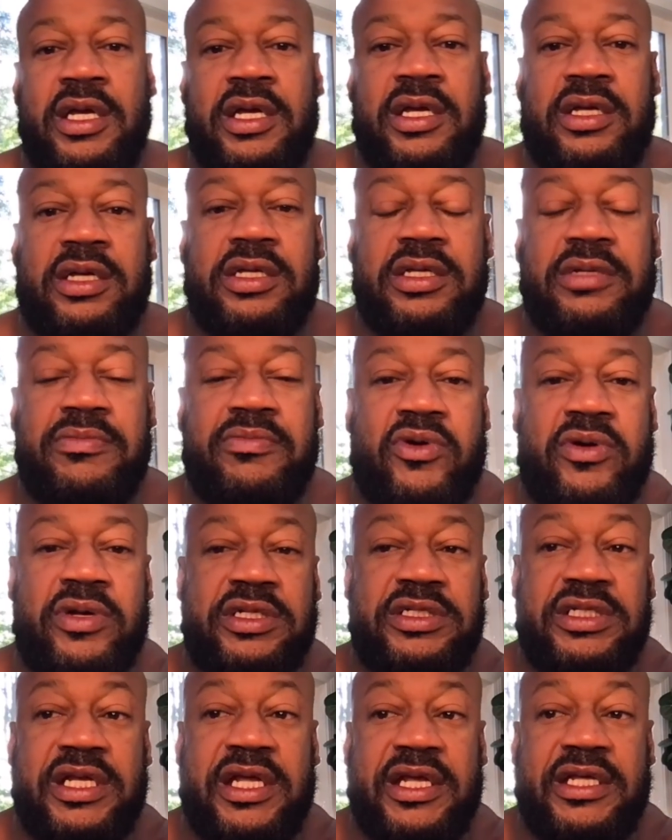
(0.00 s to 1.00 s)
Good
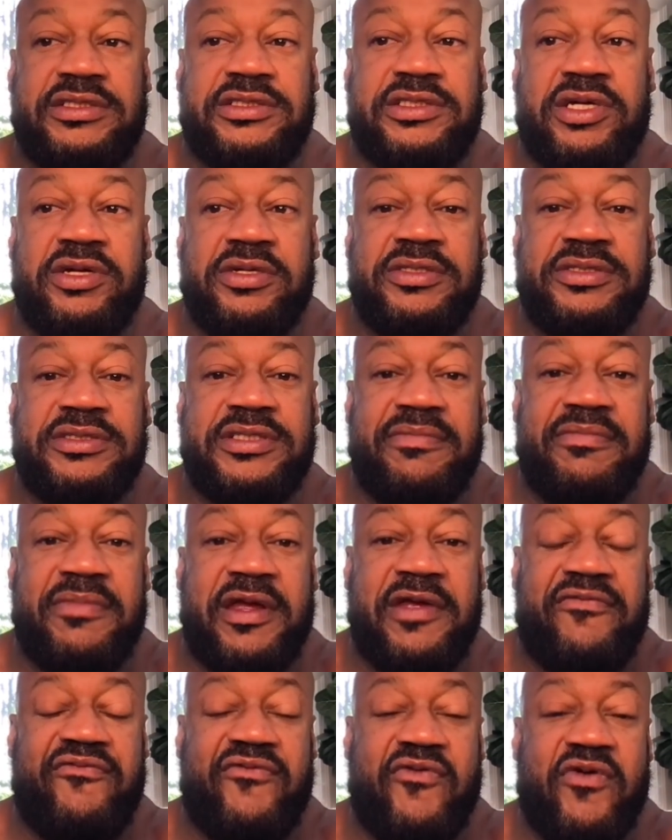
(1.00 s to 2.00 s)
morning. Today is Thursday,
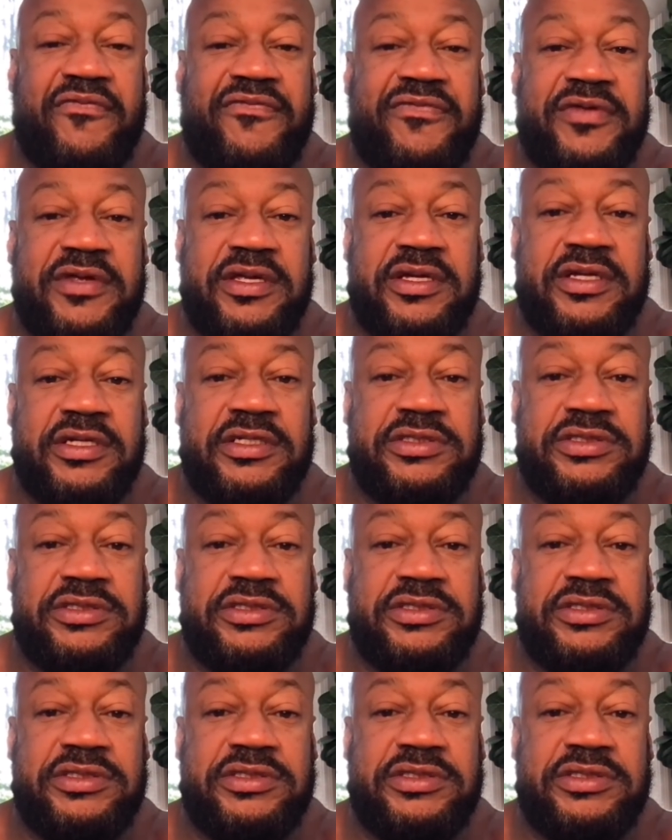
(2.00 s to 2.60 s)
May 4th, the year is